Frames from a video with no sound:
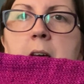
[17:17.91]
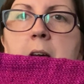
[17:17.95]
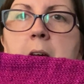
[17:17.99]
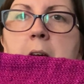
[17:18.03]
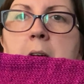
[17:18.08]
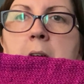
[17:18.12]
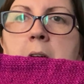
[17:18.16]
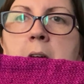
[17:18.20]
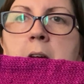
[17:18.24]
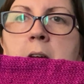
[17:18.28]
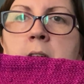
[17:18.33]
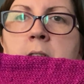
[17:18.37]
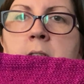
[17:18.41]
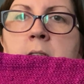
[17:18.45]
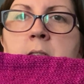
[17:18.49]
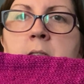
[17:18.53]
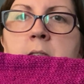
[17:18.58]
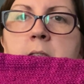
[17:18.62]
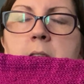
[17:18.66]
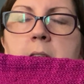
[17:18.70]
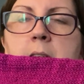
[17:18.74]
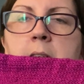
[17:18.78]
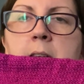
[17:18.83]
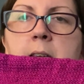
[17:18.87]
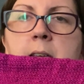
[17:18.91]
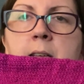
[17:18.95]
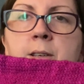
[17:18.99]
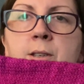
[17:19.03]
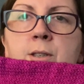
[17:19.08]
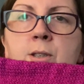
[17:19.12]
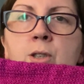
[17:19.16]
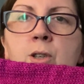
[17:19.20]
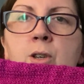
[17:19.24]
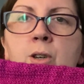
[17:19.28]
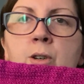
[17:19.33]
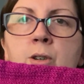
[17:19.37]
and it
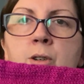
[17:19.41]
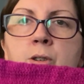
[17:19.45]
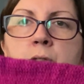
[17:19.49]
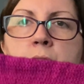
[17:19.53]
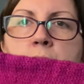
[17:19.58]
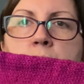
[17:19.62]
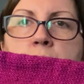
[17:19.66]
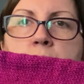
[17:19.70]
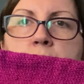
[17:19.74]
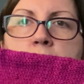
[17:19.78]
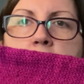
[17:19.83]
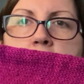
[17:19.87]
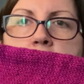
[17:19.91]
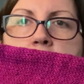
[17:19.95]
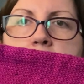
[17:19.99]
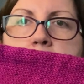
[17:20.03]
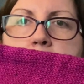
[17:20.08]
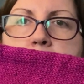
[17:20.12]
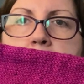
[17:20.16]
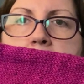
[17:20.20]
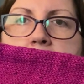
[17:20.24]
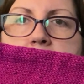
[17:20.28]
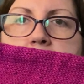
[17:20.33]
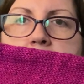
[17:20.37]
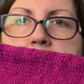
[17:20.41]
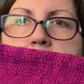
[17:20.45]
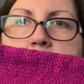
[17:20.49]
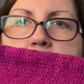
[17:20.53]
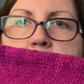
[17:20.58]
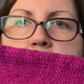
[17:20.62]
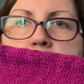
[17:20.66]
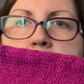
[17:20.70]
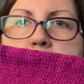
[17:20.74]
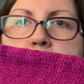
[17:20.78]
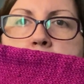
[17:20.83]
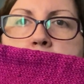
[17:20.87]
is called Crushed Berry
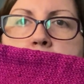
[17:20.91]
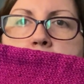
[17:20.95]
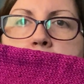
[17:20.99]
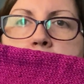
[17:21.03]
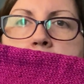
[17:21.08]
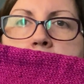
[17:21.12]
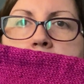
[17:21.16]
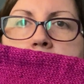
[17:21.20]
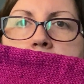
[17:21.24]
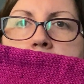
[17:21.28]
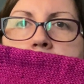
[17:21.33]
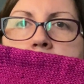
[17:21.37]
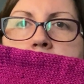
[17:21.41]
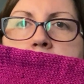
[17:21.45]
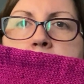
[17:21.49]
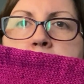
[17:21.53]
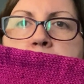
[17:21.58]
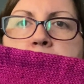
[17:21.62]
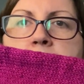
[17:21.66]
Smoothie.